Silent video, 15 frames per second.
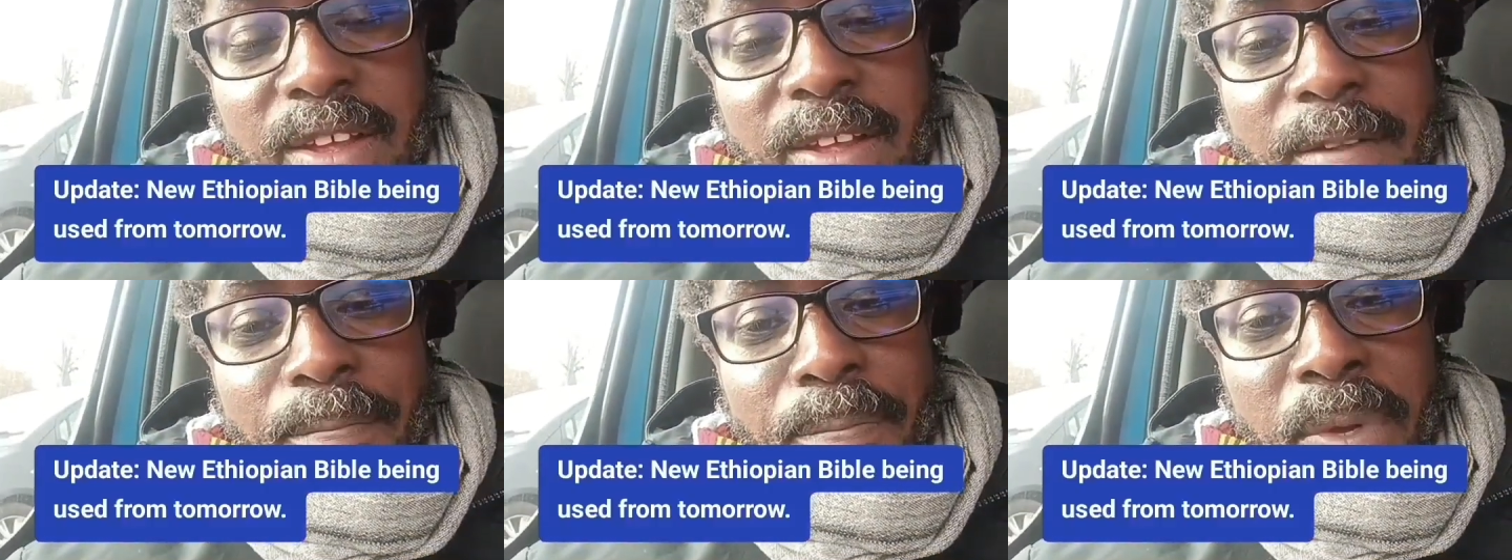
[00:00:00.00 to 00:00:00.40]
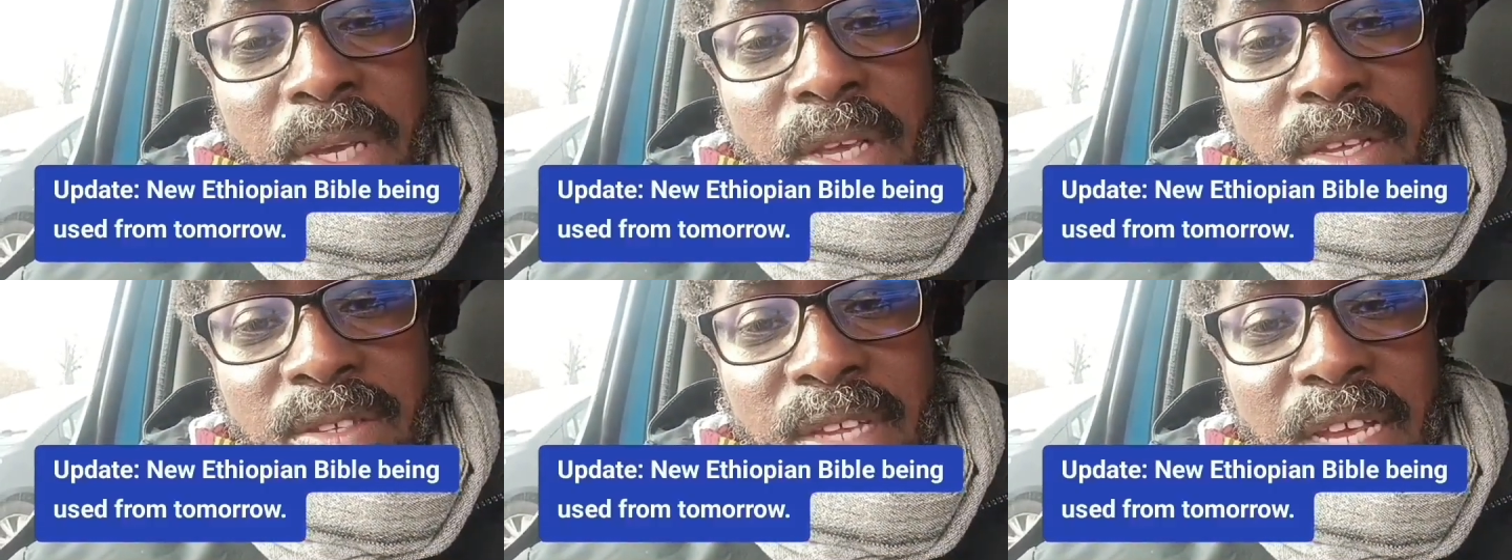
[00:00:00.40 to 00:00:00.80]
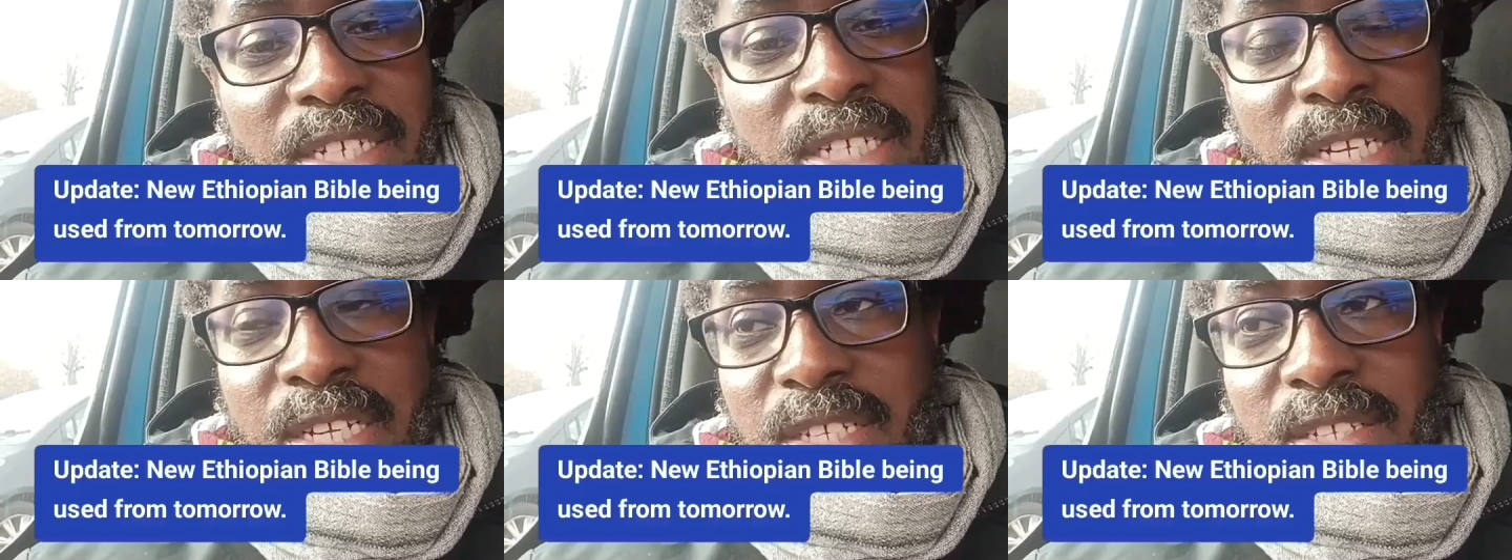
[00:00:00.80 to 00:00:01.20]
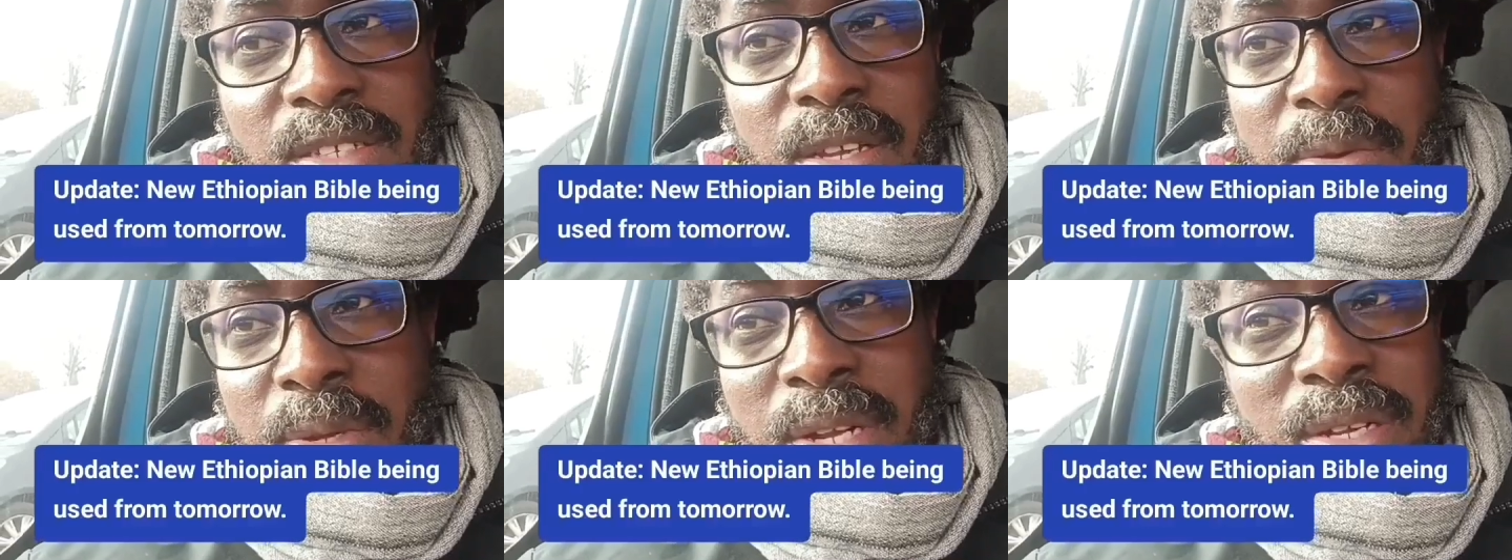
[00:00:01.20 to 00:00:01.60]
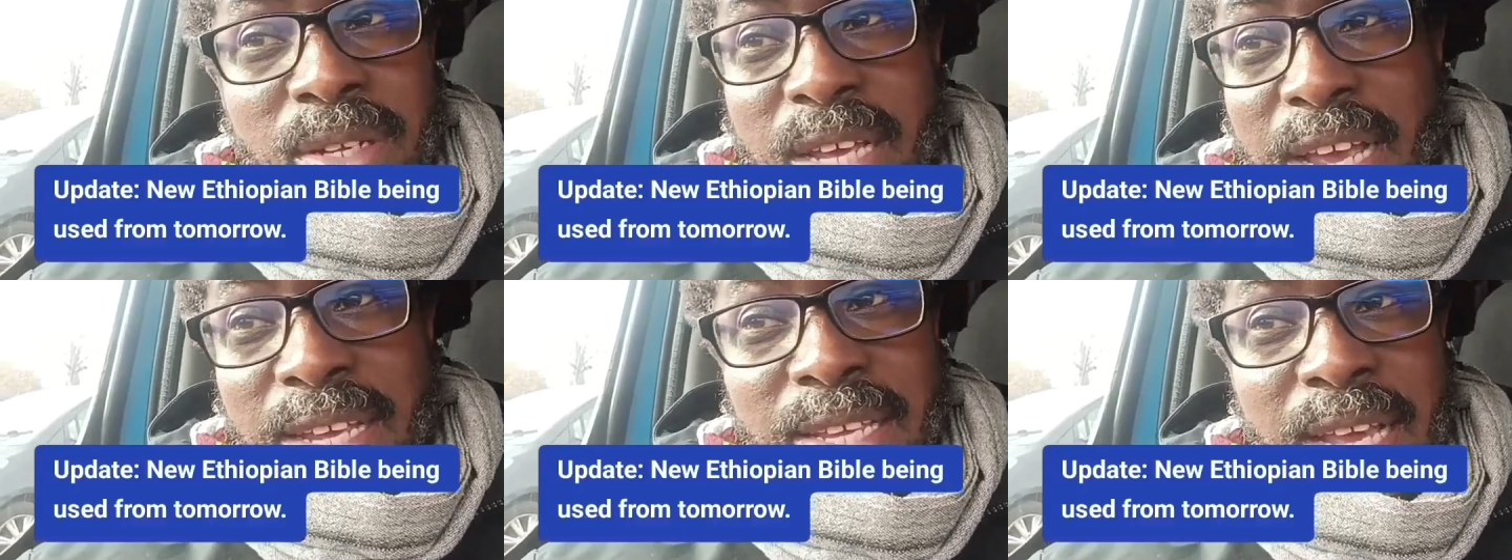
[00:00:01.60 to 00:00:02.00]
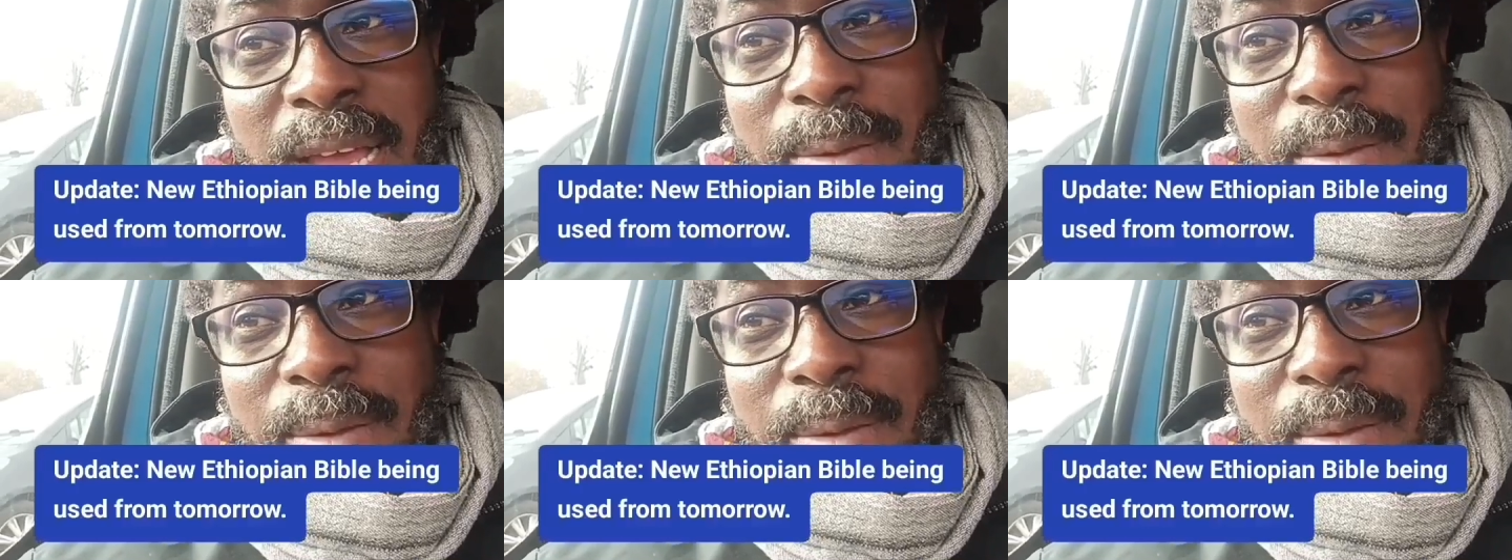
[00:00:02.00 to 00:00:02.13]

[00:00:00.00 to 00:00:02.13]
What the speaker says: because actually it's showing, okay, yeah,